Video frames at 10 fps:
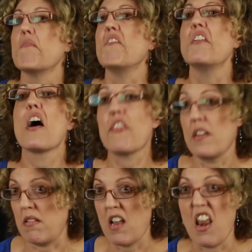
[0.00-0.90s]

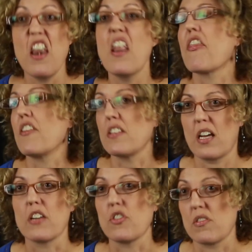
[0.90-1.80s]
Nothing
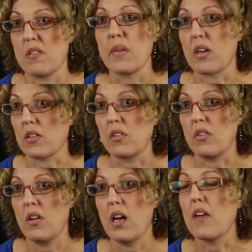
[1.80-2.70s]
touches the
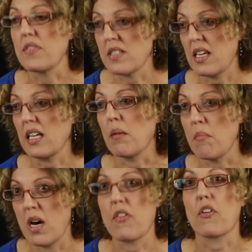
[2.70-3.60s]
miracle of seeing a
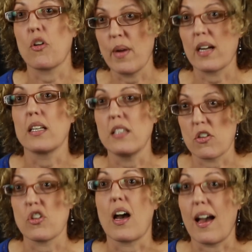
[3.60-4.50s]
mother who buried their
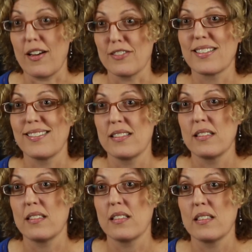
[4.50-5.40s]
child
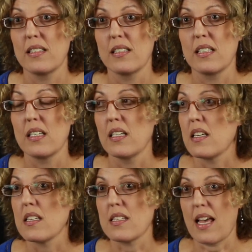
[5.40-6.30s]

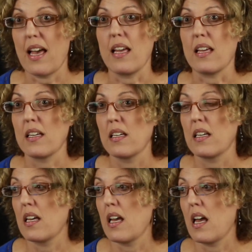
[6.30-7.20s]
say,
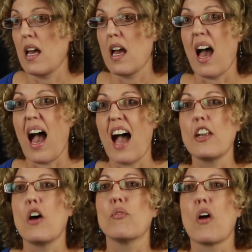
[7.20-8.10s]
I
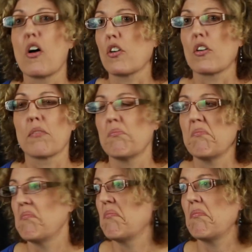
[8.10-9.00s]
no longer
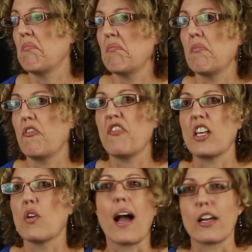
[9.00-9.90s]

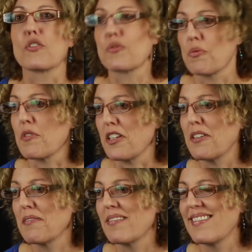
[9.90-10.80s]
feel anger toward
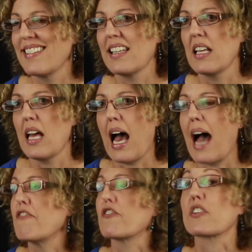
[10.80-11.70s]
you.
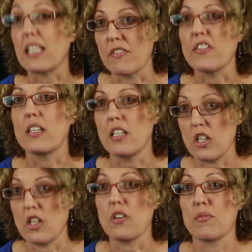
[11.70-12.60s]
I've forgiven
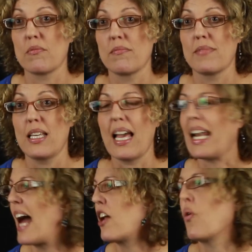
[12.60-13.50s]
you,
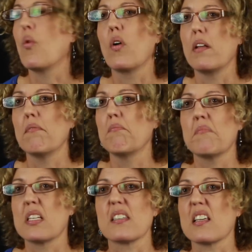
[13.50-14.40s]
and I don't want
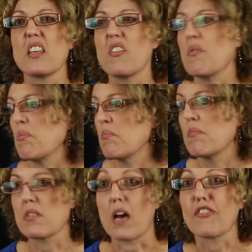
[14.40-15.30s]
to see you
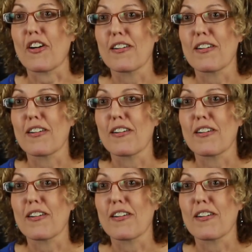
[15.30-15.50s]
suffer.